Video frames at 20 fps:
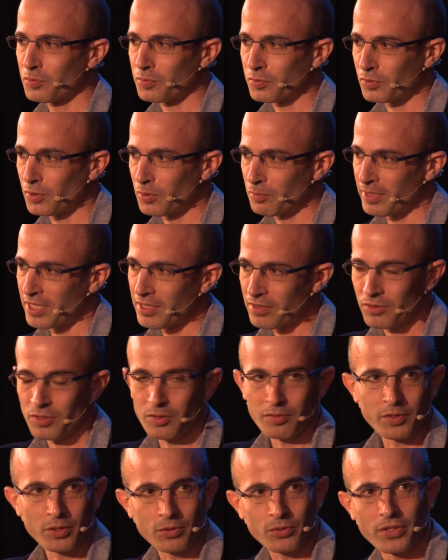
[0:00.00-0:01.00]
from
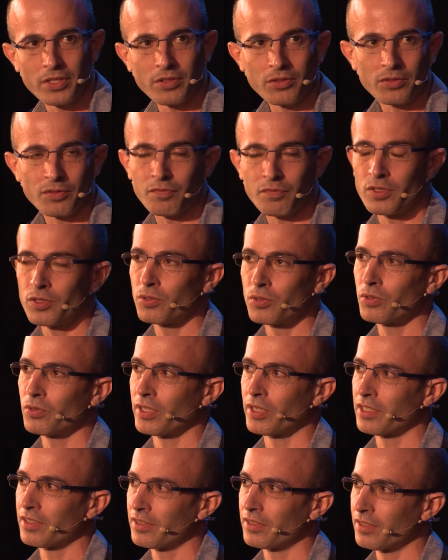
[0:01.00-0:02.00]
interview to
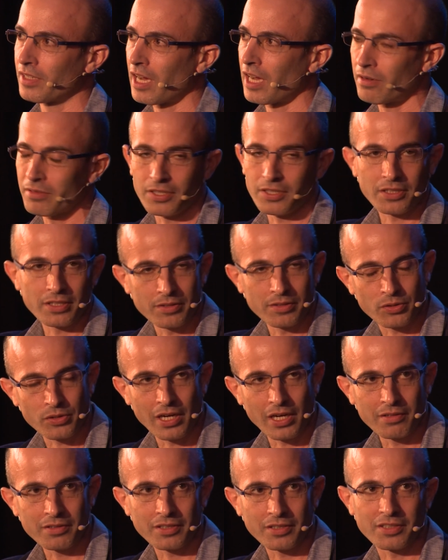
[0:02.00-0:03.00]
interview and article
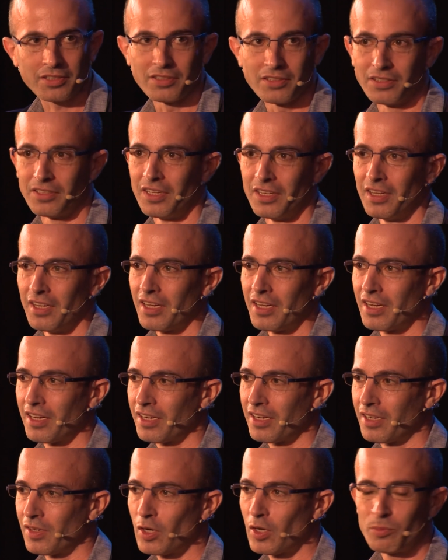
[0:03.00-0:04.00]
to article,
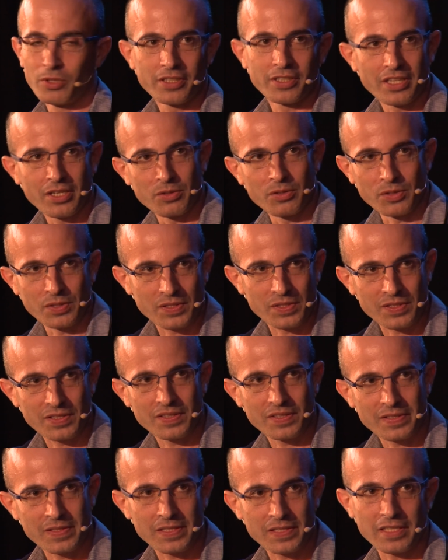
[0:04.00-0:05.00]
uh, Homo
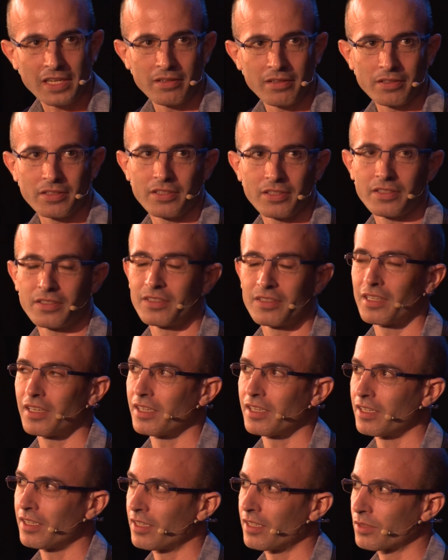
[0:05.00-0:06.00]
Deus started
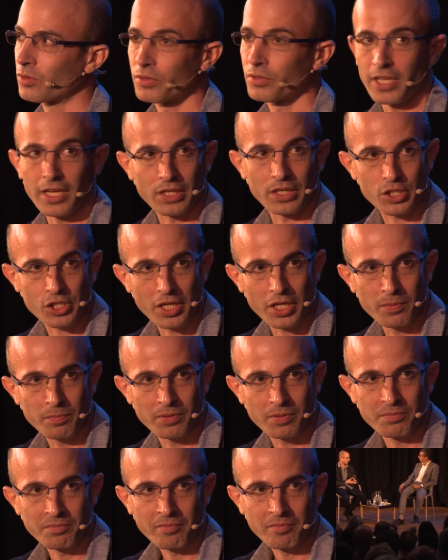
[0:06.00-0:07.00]
uh, to take shape.